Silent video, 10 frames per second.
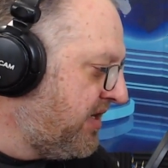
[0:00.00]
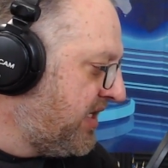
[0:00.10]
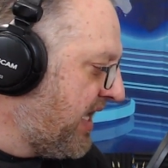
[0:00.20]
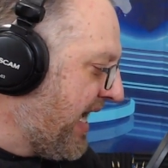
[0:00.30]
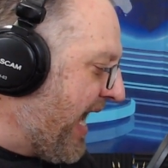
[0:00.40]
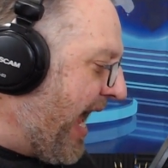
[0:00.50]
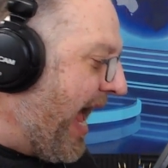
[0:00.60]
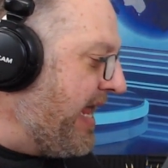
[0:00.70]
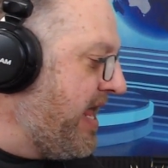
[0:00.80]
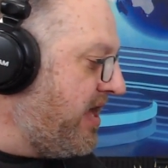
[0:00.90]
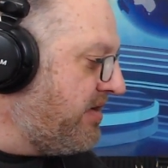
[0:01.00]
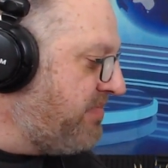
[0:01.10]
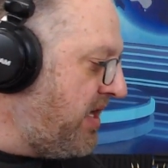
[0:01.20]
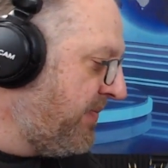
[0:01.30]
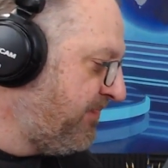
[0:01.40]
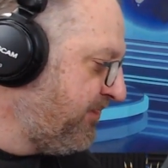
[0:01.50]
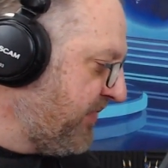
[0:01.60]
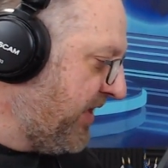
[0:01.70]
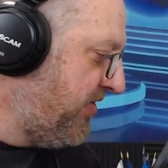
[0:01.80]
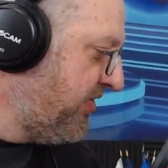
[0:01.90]
like I am,
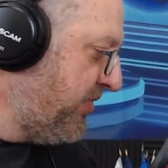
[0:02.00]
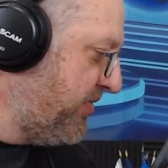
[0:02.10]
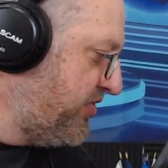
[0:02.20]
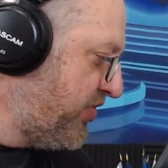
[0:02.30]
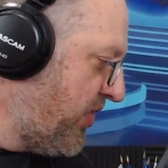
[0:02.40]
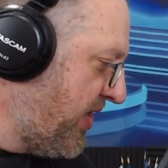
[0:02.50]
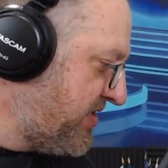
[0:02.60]
you're going to enjoy